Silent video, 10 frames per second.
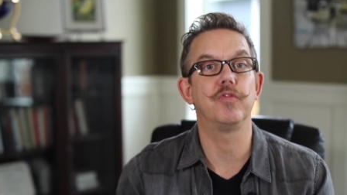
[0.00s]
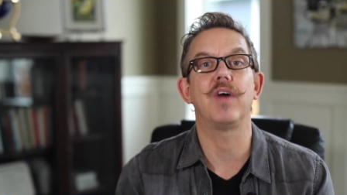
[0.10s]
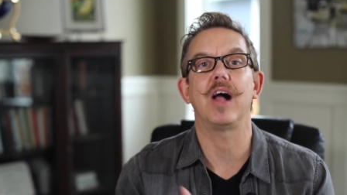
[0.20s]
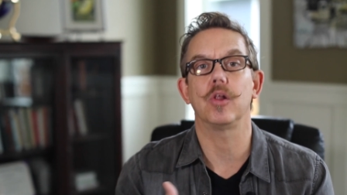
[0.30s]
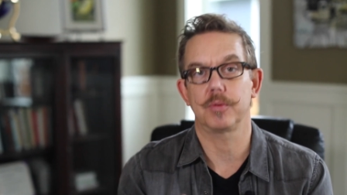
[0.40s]

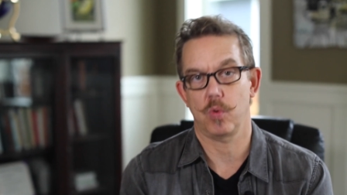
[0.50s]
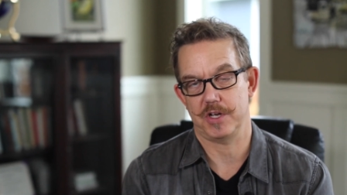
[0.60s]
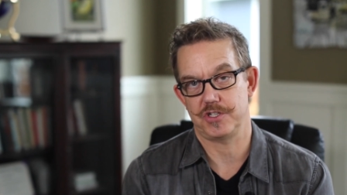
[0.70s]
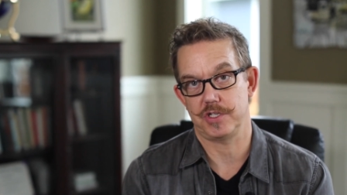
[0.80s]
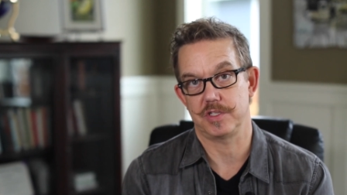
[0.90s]
follow-up
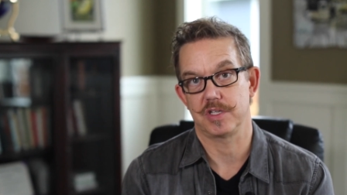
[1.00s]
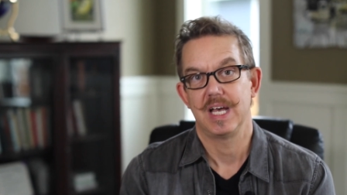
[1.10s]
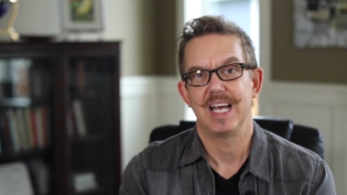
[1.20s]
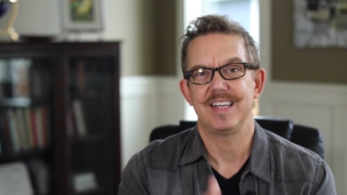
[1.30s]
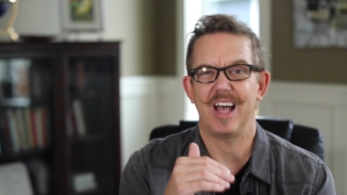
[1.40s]
questions
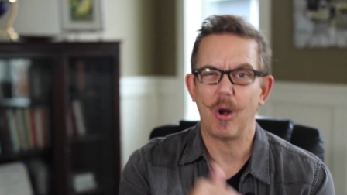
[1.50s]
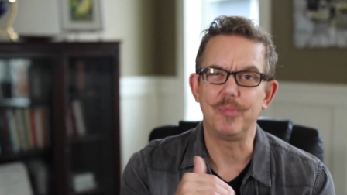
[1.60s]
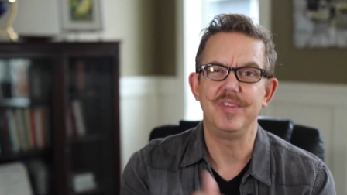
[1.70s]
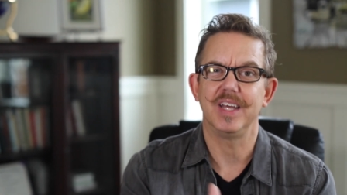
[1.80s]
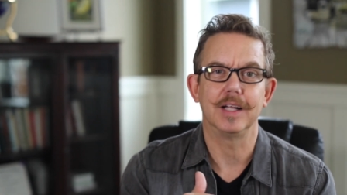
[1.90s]
to
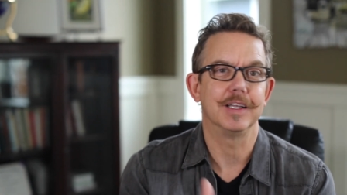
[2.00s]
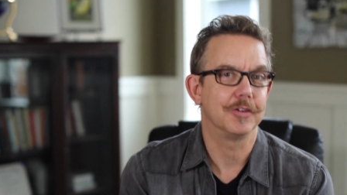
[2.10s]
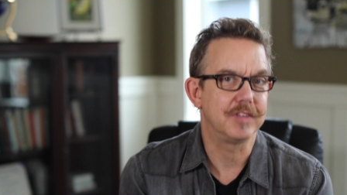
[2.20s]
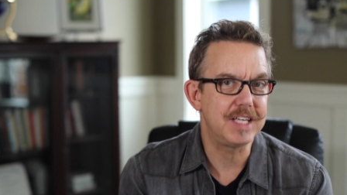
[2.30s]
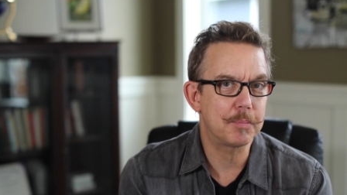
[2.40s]
help dig a
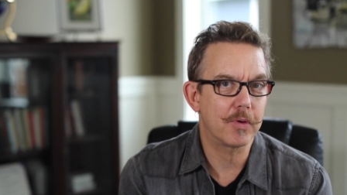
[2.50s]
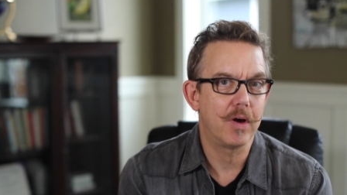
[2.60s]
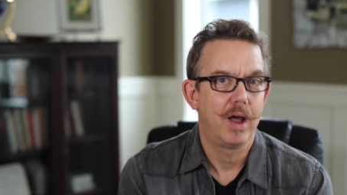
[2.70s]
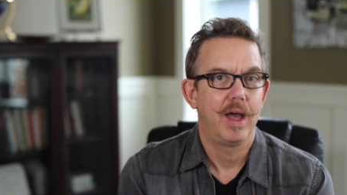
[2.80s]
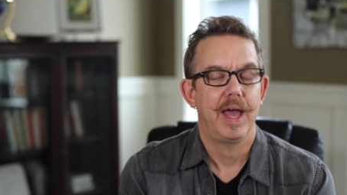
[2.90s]
little
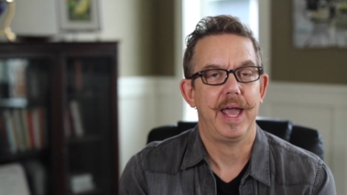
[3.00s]
deeper